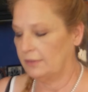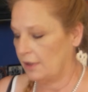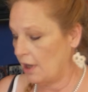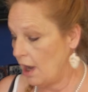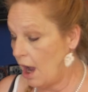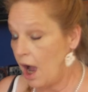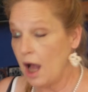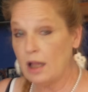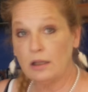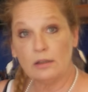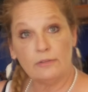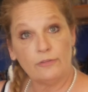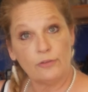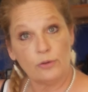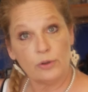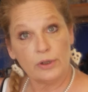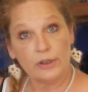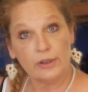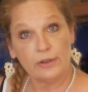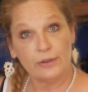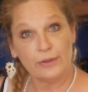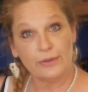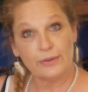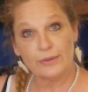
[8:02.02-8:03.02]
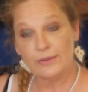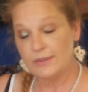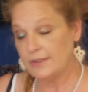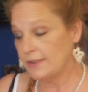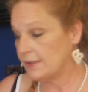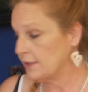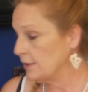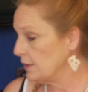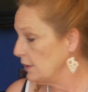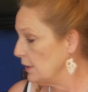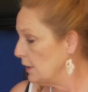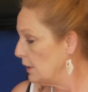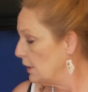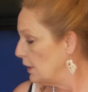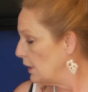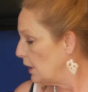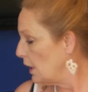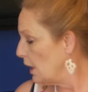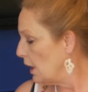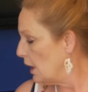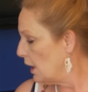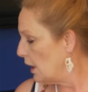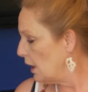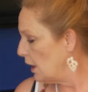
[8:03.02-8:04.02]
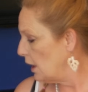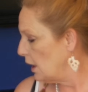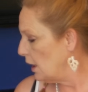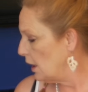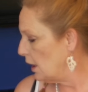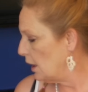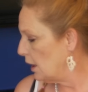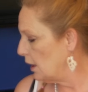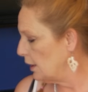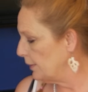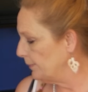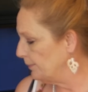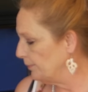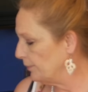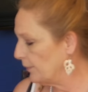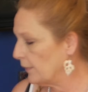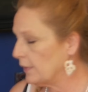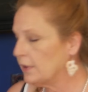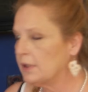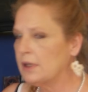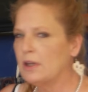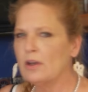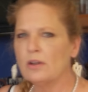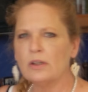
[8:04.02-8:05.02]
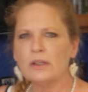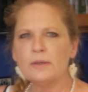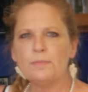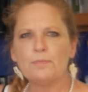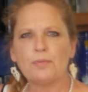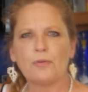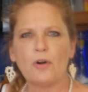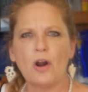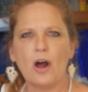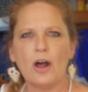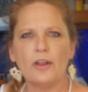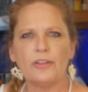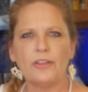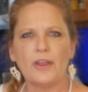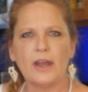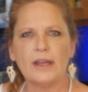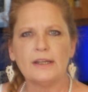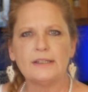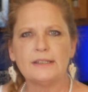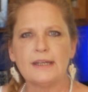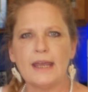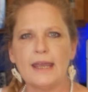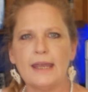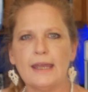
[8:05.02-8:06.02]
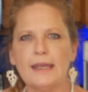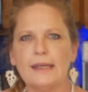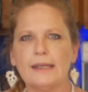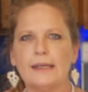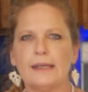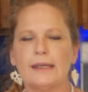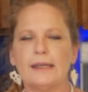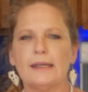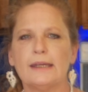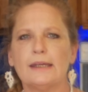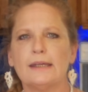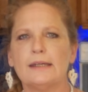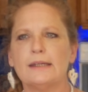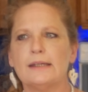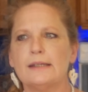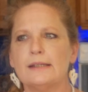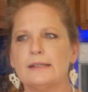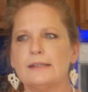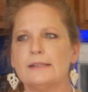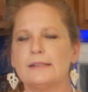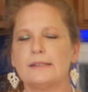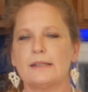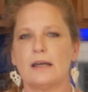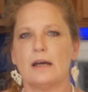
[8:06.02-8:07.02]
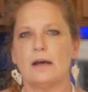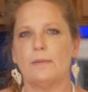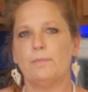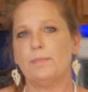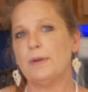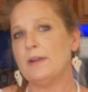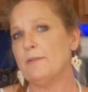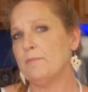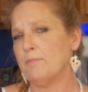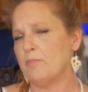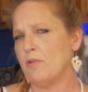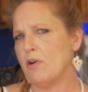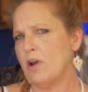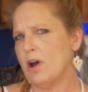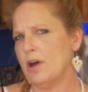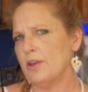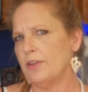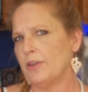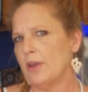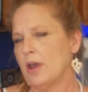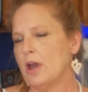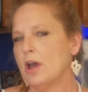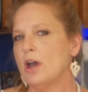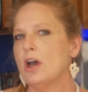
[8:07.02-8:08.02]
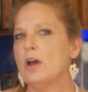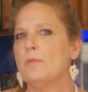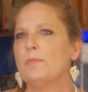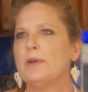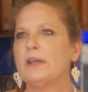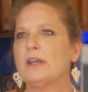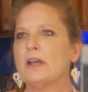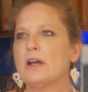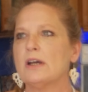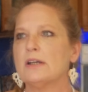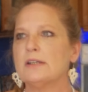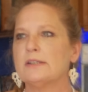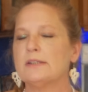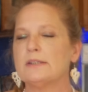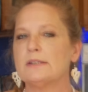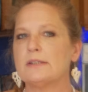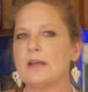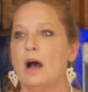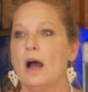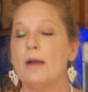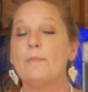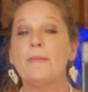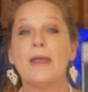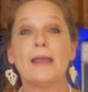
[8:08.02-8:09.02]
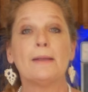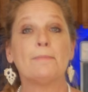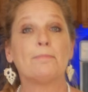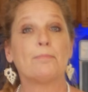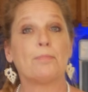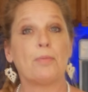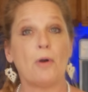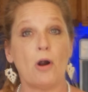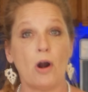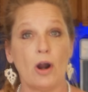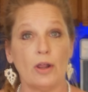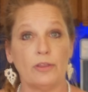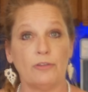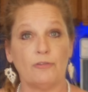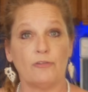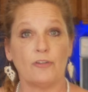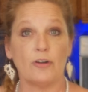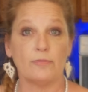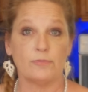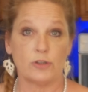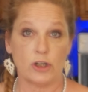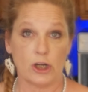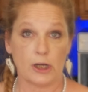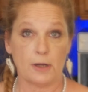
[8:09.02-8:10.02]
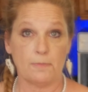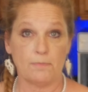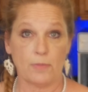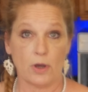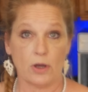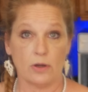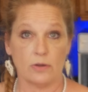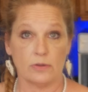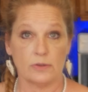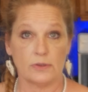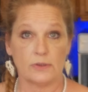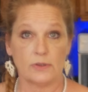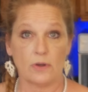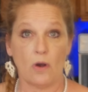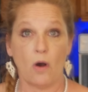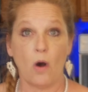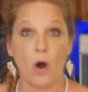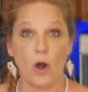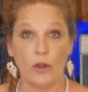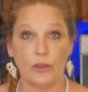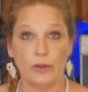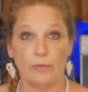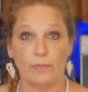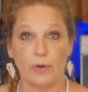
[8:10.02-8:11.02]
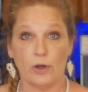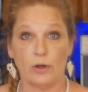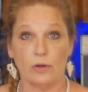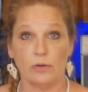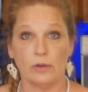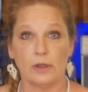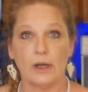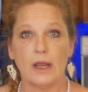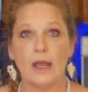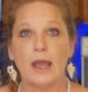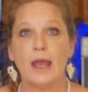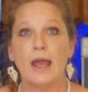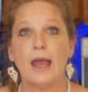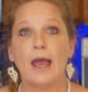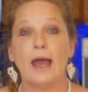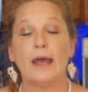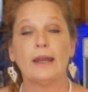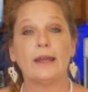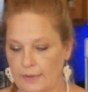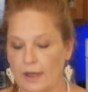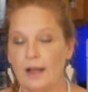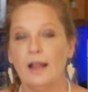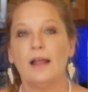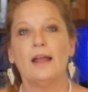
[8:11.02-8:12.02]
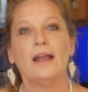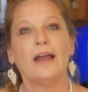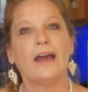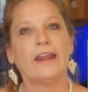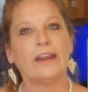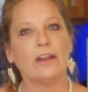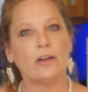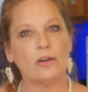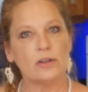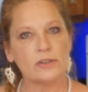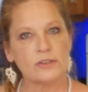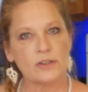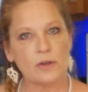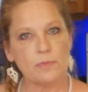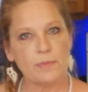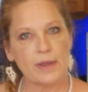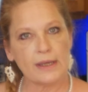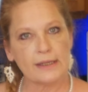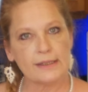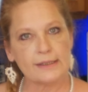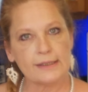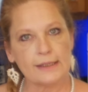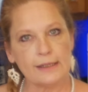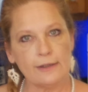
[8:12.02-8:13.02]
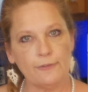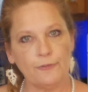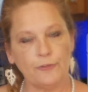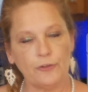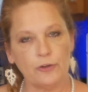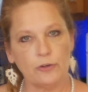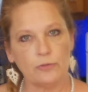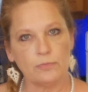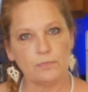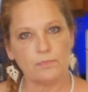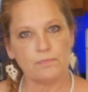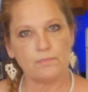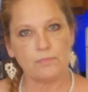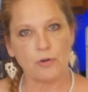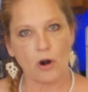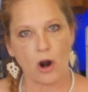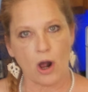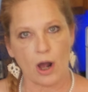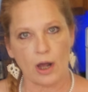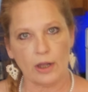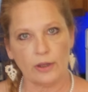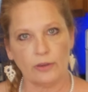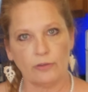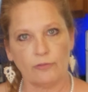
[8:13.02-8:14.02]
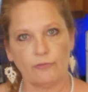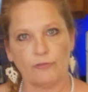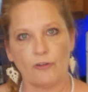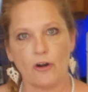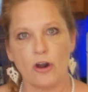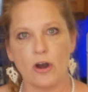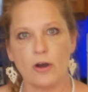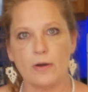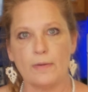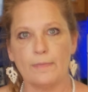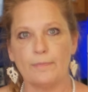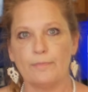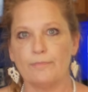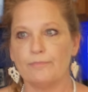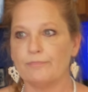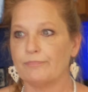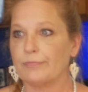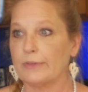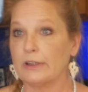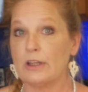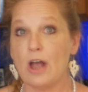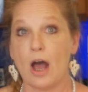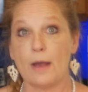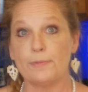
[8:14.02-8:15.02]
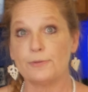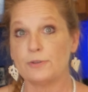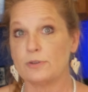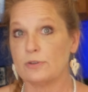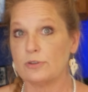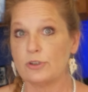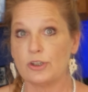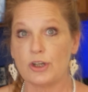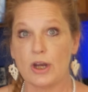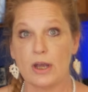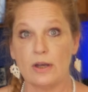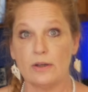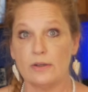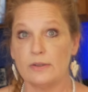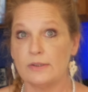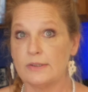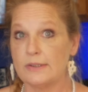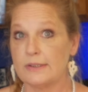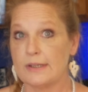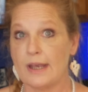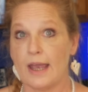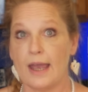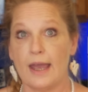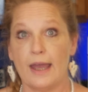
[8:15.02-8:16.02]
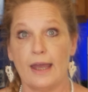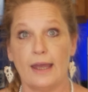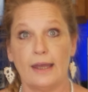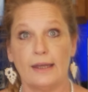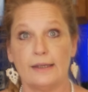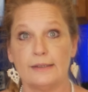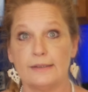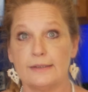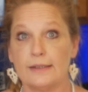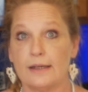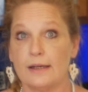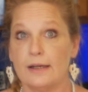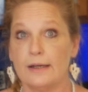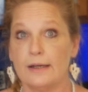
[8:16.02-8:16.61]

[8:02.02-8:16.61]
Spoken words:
Olive oils. The only broth I take is beef broth, because I make broth from chicken bones on the boat, and I also make seafood broth from lobster shells and